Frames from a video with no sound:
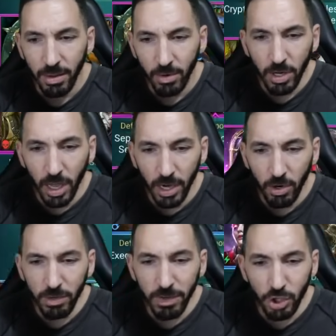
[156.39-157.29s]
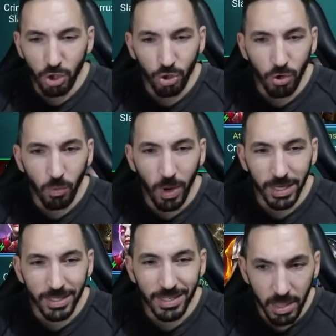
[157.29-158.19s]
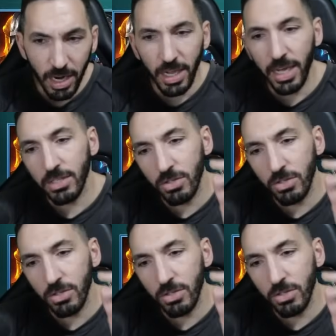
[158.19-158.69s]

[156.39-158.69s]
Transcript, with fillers: not, I'm not even sure what there he is.